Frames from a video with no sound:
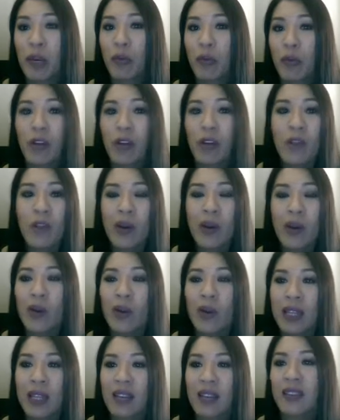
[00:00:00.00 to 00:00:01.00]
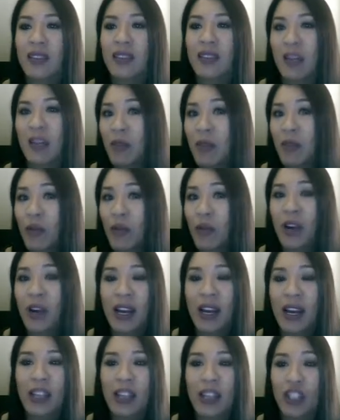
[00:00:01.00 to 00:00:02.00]
to preview it one last time before
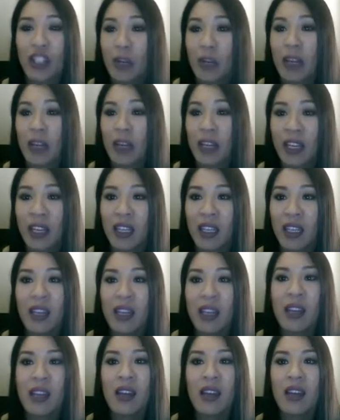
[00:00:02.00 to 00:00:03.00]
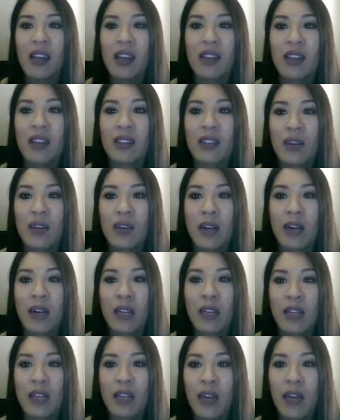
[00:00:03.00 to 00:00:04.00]
I share my link. So I'll
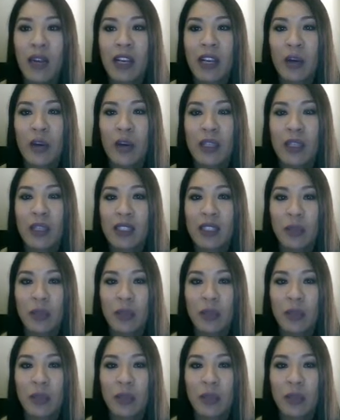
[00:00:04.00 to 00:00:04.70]
click right here where it says